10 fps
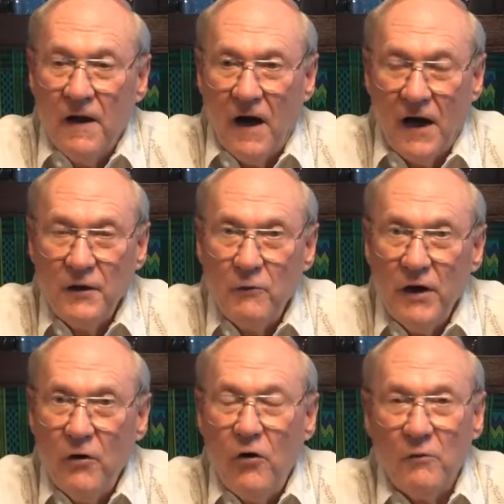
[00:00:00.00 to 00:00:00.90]
On the way
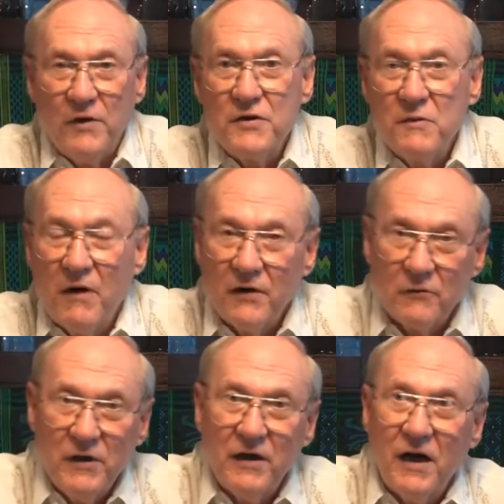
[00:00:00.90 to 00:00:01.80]
home, it's about
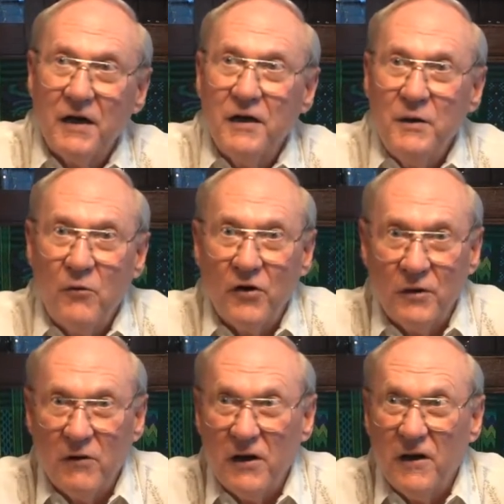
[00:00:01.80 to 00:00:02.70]
3 o'clock in the morning
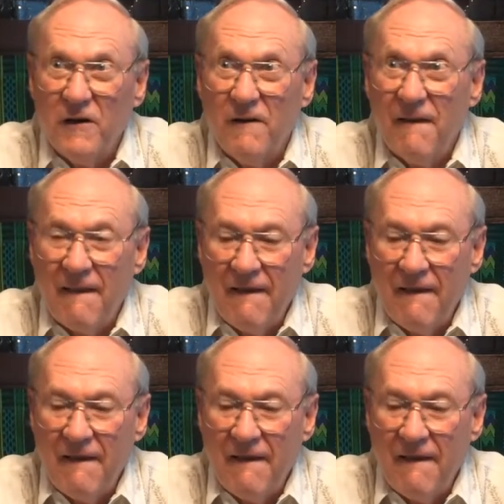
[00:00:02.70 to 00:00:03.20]
by now,